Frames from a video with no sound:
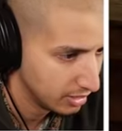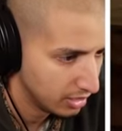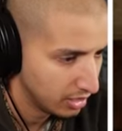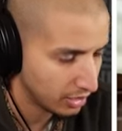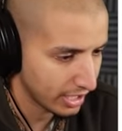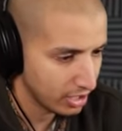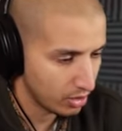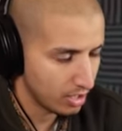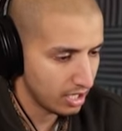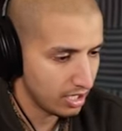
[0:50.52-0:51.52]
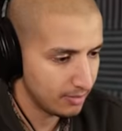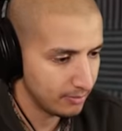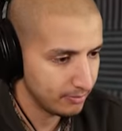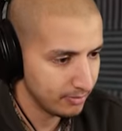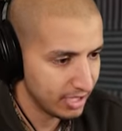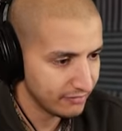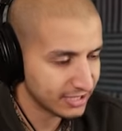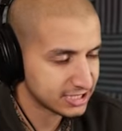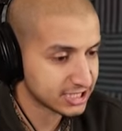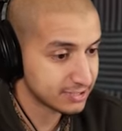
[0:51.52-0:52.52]
Okay, no. Uh, matter of fact,
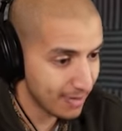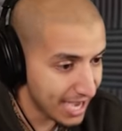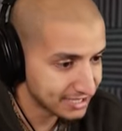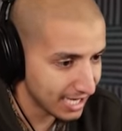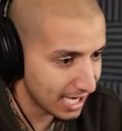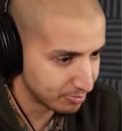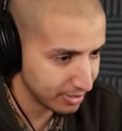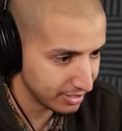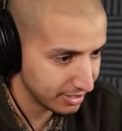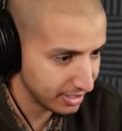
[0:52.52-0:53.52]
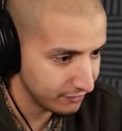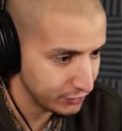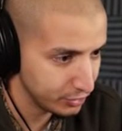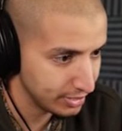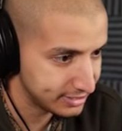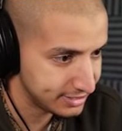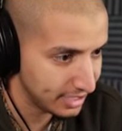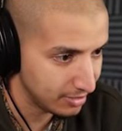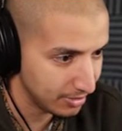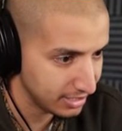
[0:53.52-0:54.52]
smash the like button if you didn't see
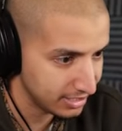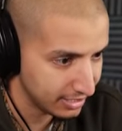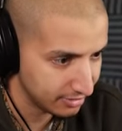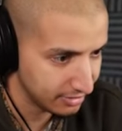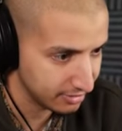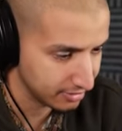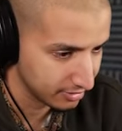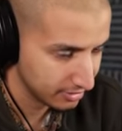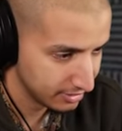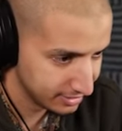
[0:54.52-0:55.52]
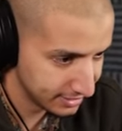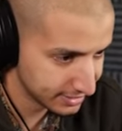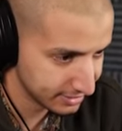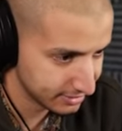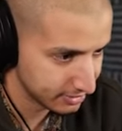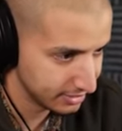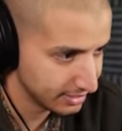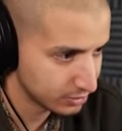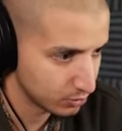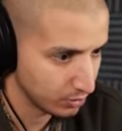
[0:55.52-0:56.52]
anybody in there either. This yeah, is this
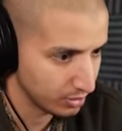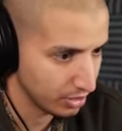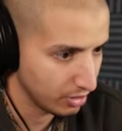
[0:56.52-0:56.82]
yeah, is where we this go.